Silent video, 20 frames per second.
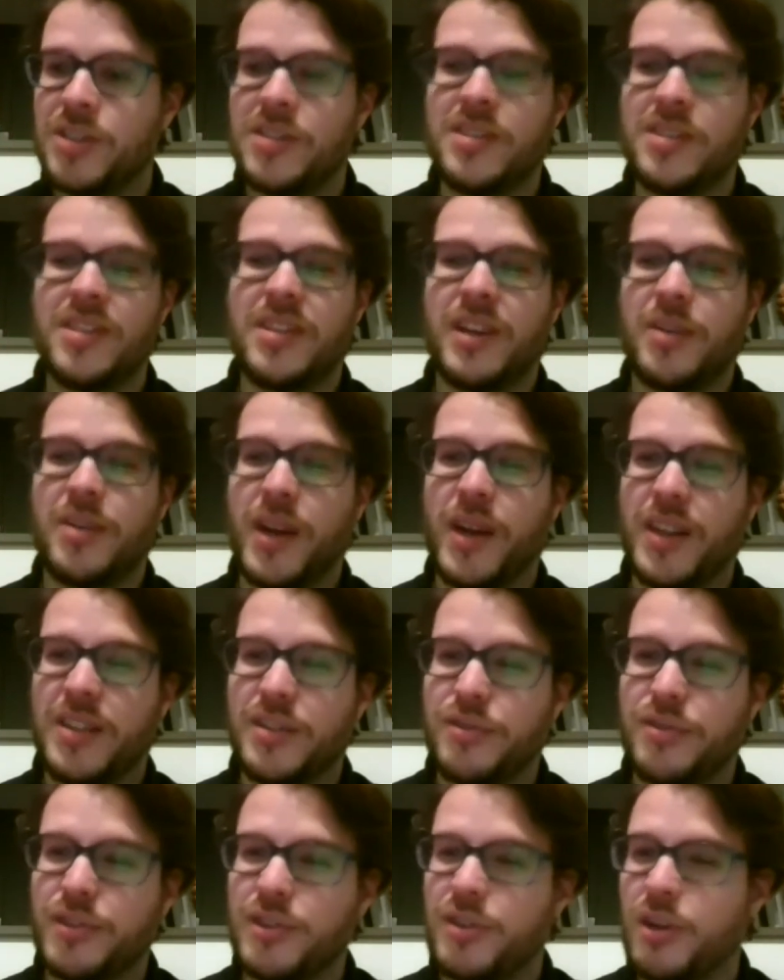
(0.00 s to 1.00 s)
It's a
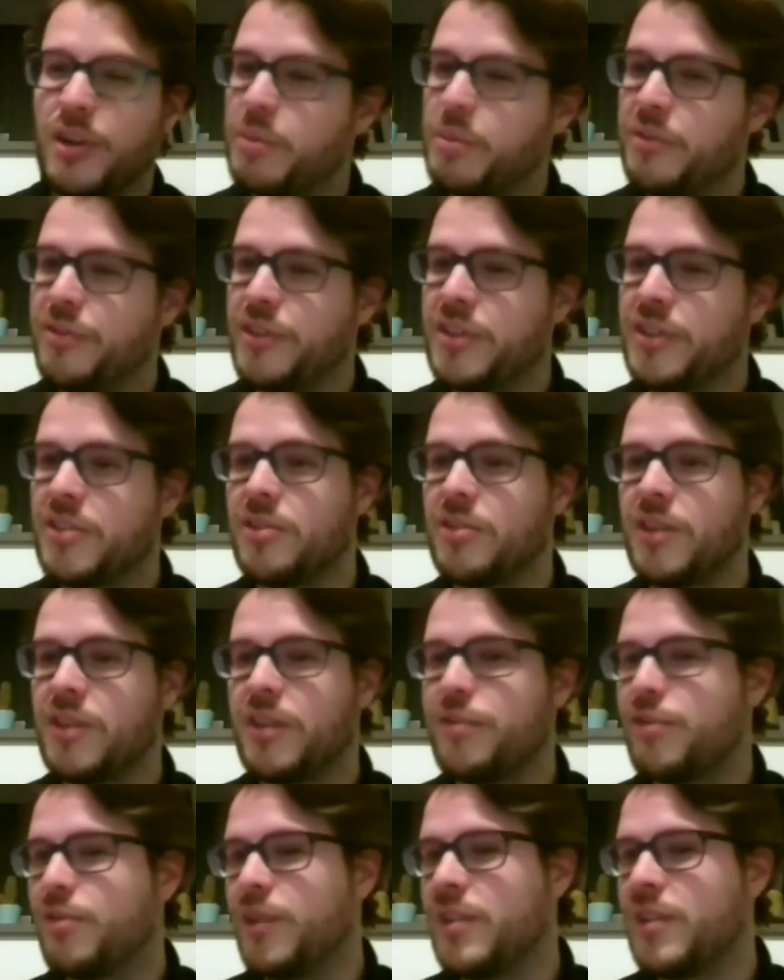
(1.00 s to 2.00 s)
directive on top of it, so you
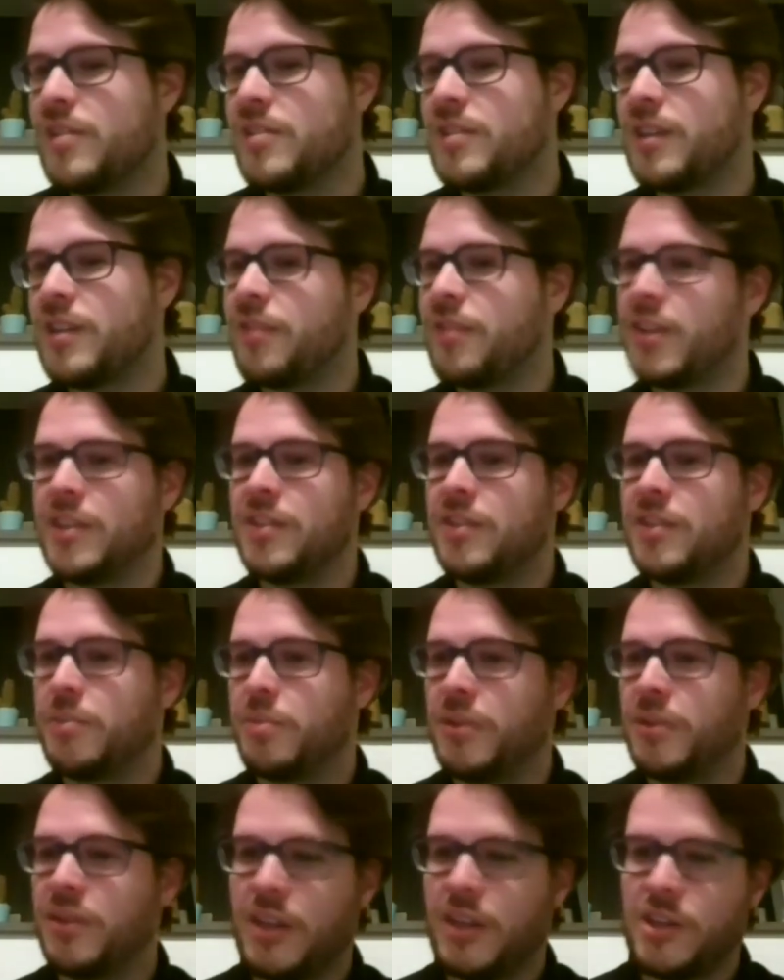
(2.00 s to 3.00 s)
have 27
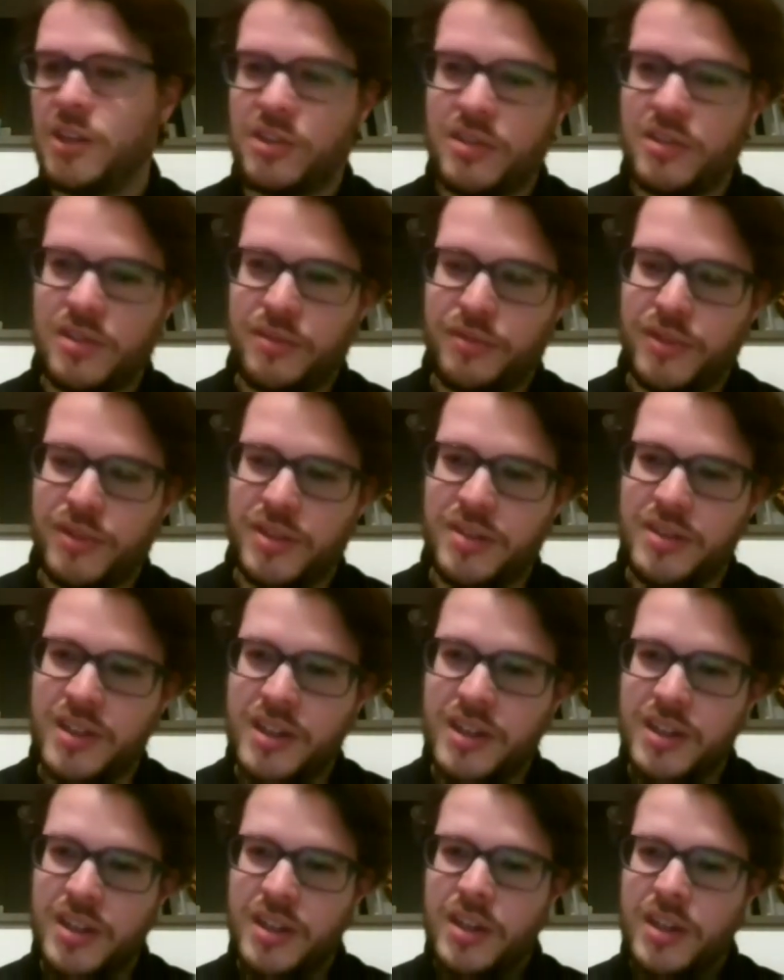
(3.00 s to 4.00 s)
interpretations of it.
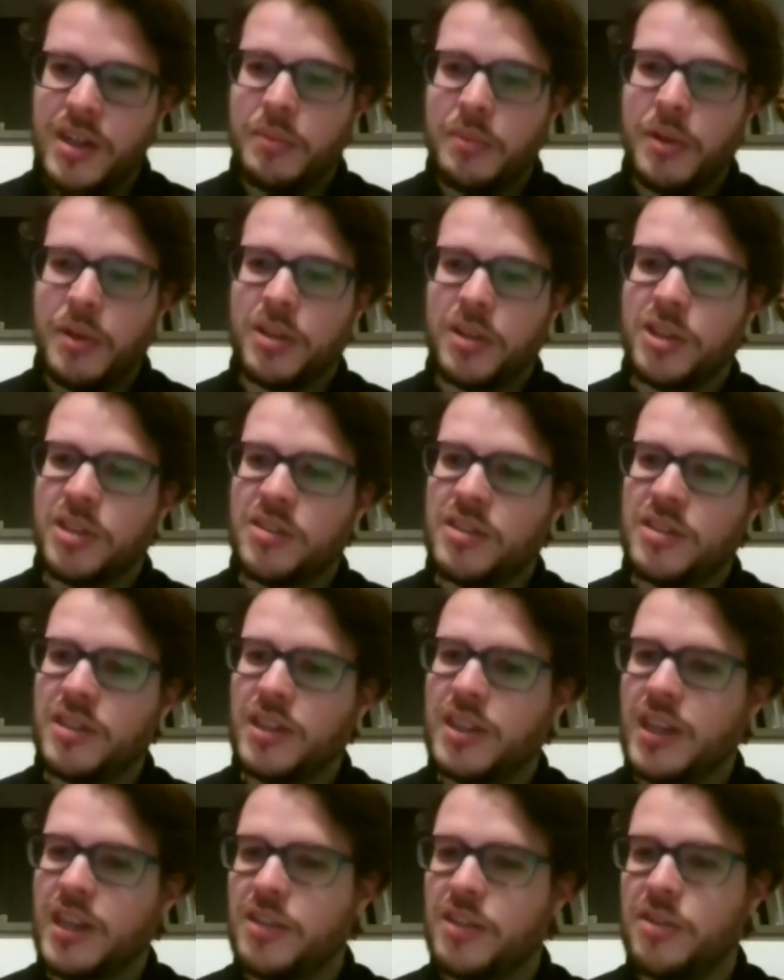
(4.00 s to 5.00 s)
I mean, just in case you